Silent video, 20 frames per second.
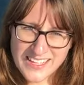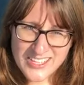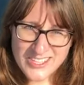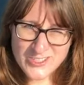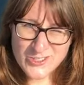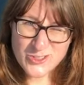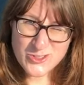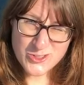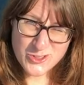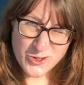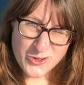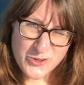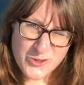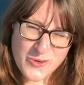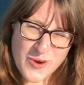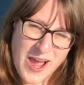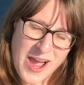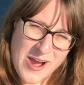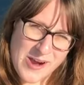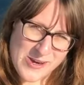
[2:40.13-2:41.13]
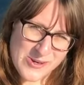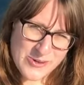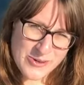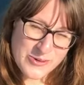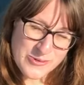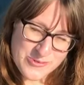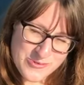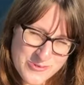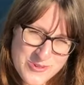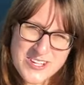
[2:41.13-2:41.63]
To show you how
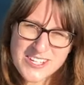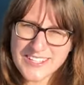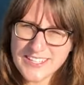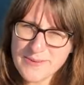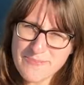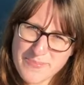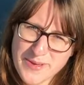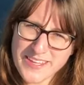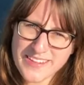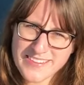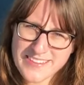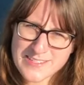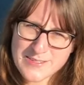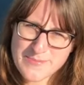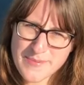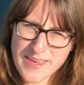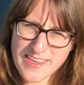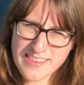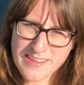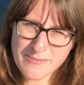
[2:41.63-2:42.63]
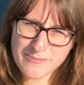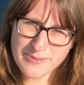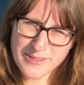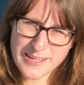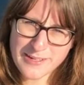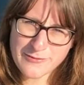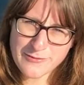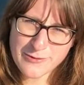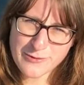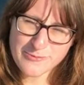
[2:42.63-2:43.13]
really big this bathing
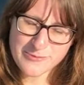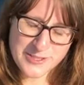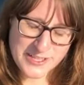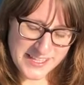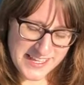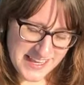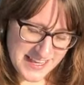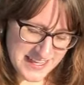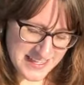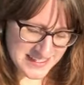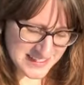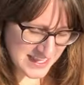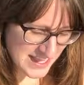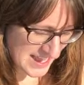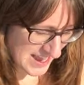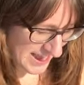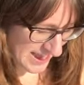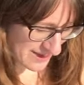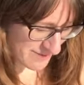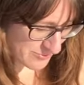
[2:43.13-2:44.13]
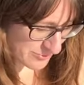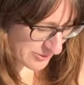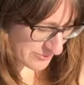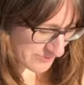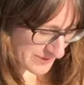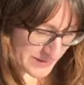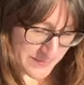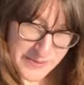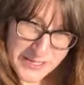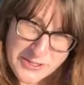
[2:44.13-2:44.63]
platform really is, I brought
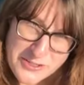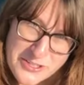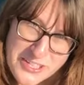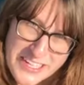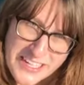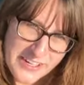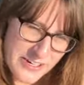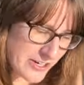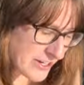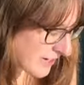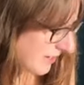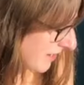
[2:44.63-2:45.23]
my meter here,